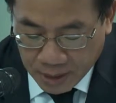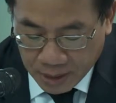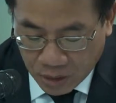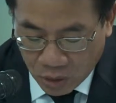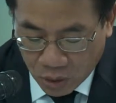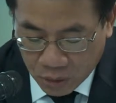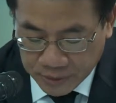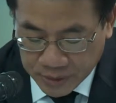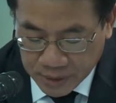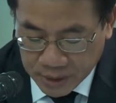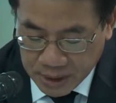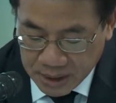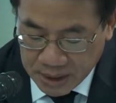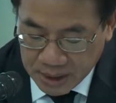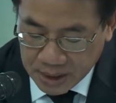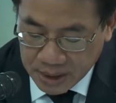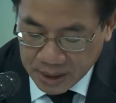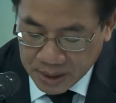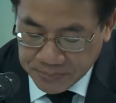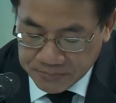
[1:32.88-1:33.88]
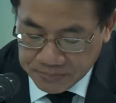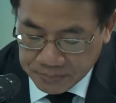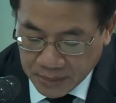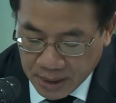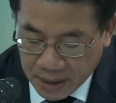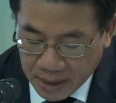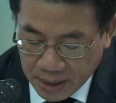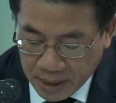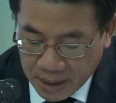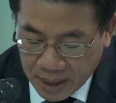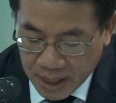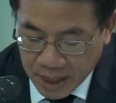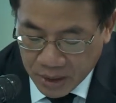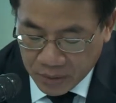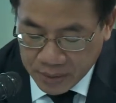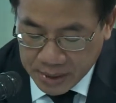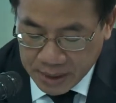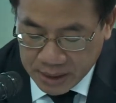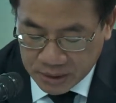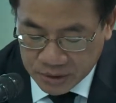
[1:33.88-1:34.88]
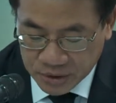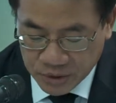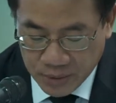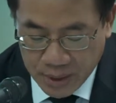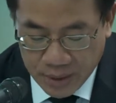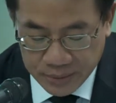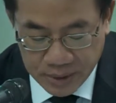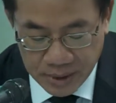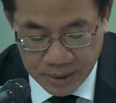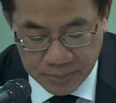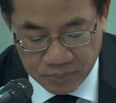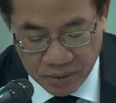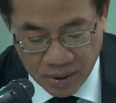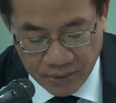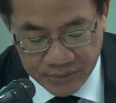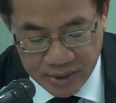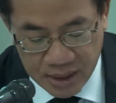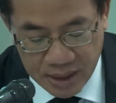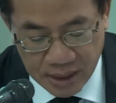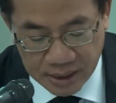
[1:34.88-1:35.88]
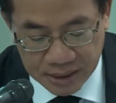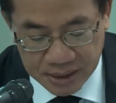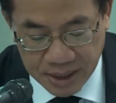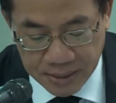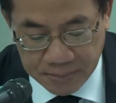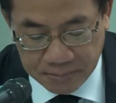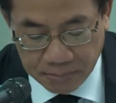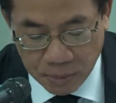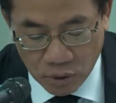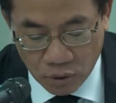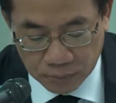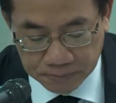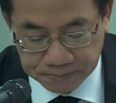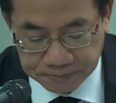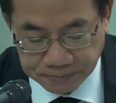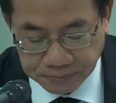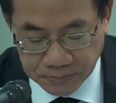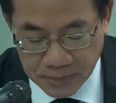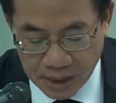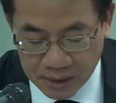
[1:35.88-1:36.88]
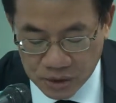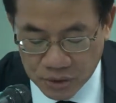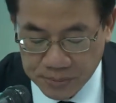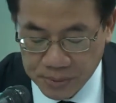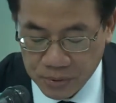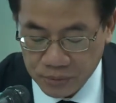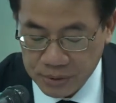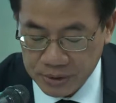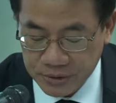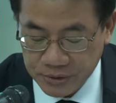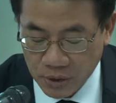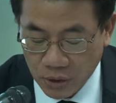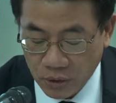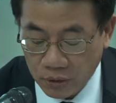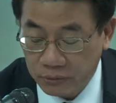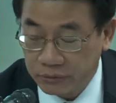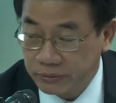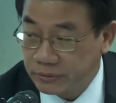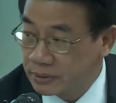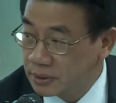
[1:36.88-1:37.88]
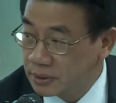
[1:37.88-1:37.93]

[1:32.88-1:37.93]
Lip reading: over the area surrounding Phra temple to be resolved.